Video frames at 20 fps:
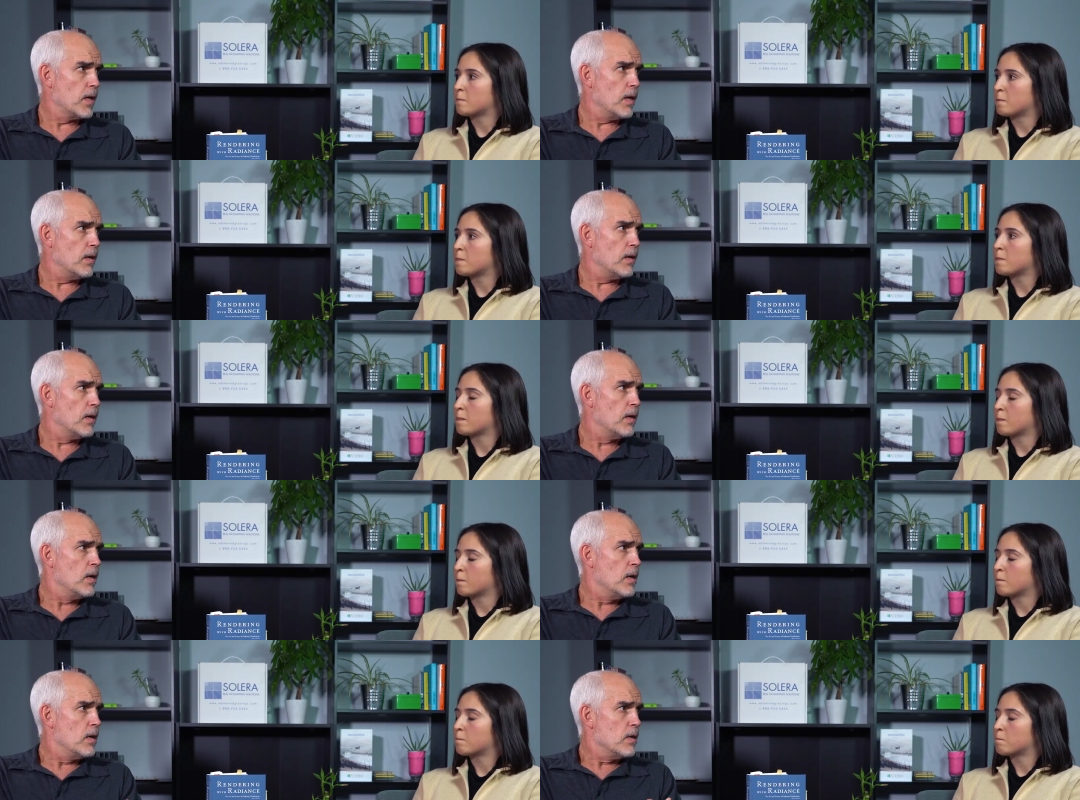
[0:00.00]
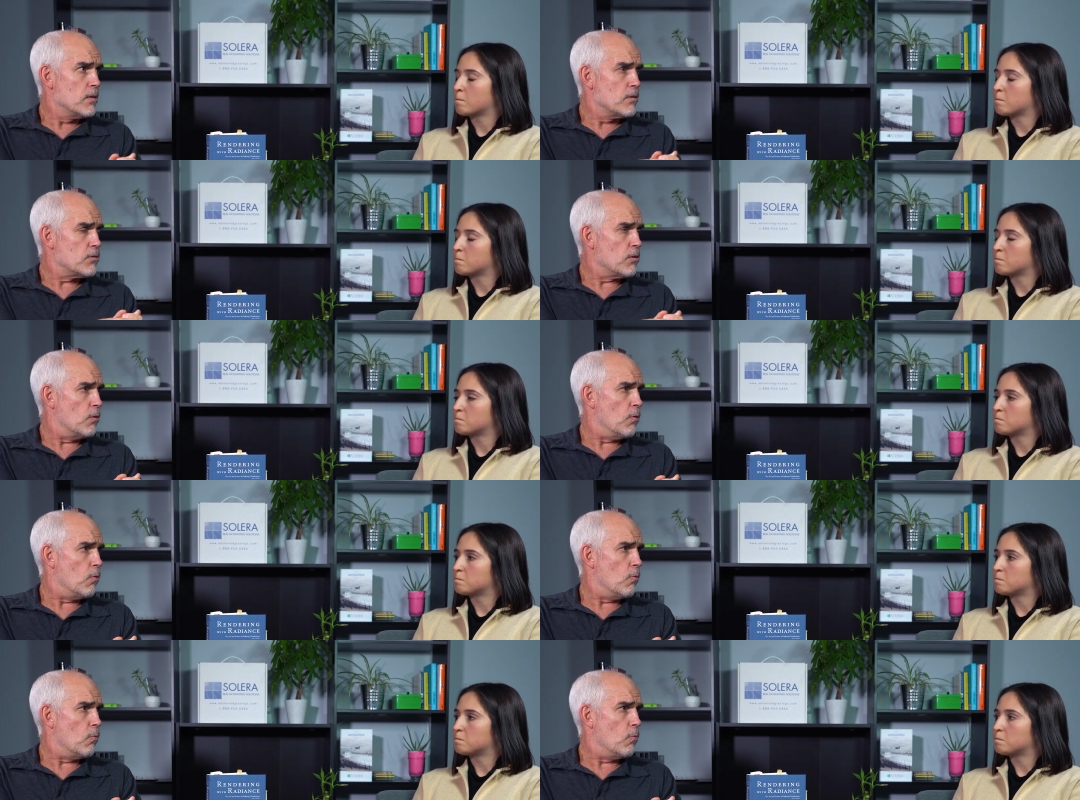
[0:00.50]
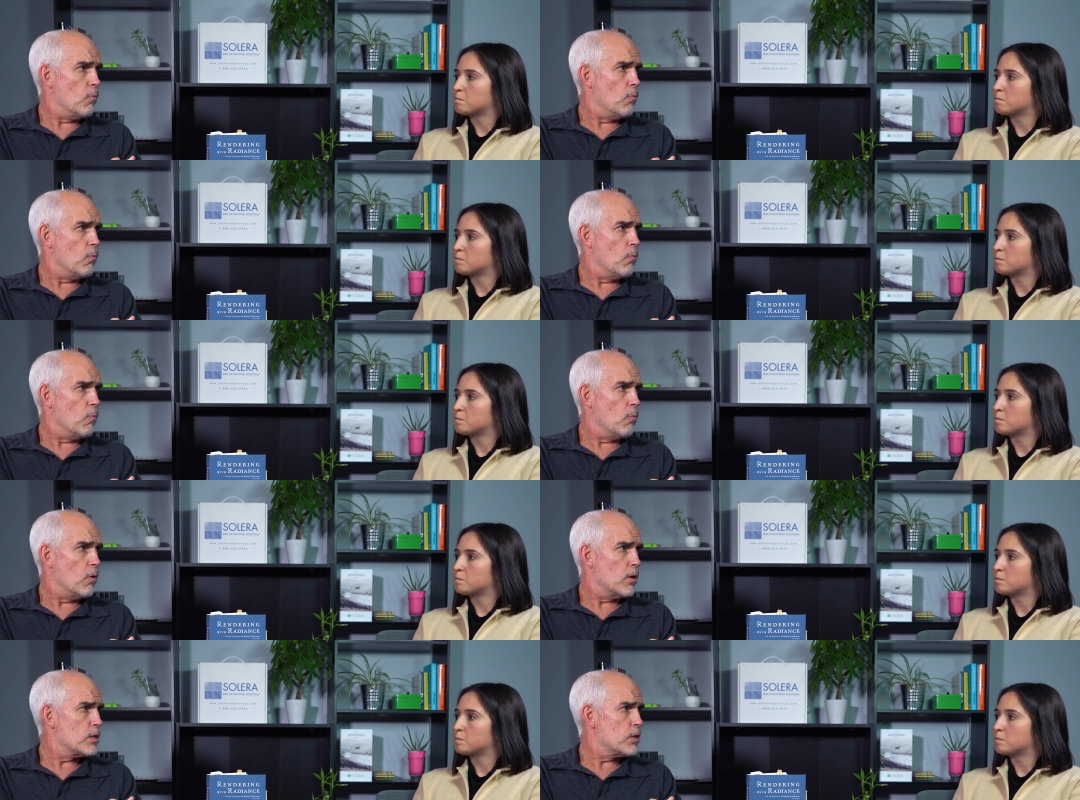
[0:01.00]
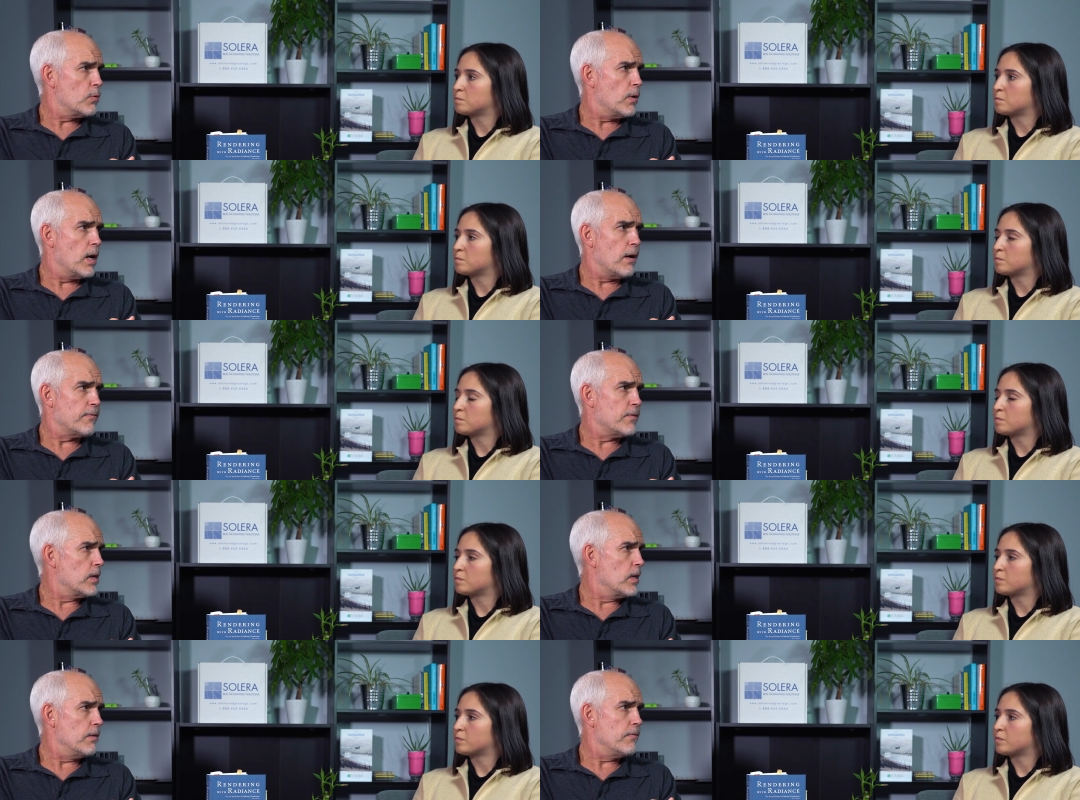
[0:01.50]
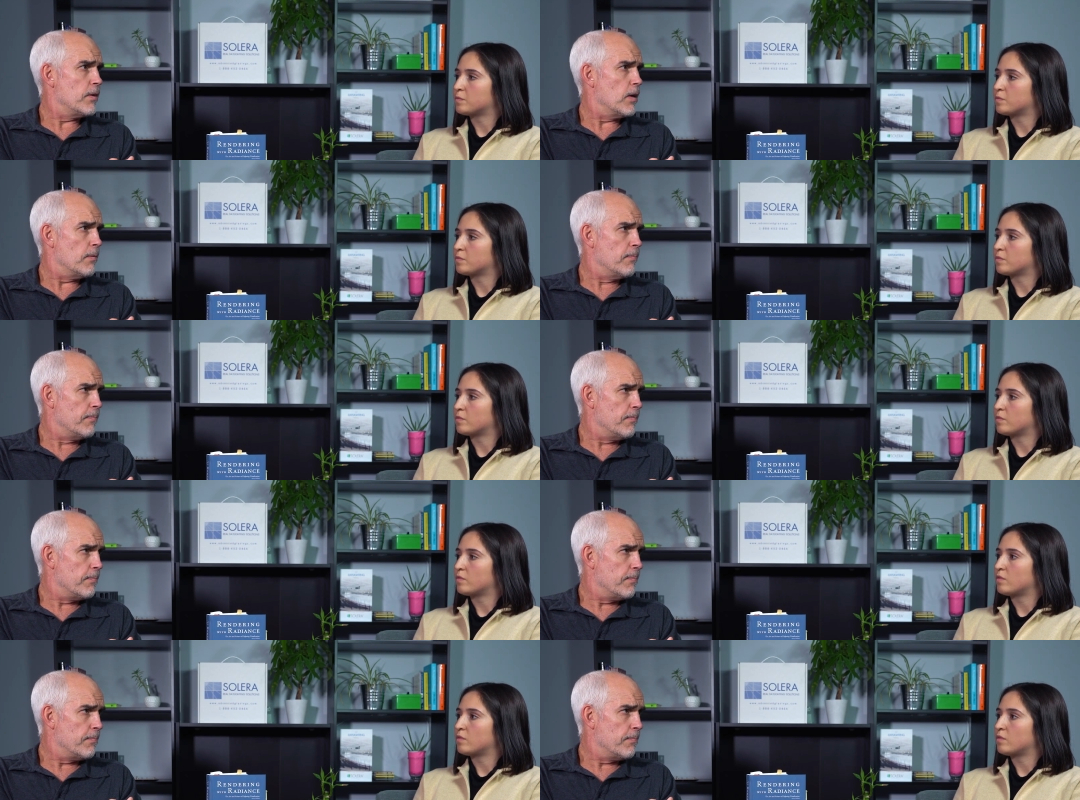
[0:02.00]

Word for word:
Speaker 1: Yeah. So what do I have to give you?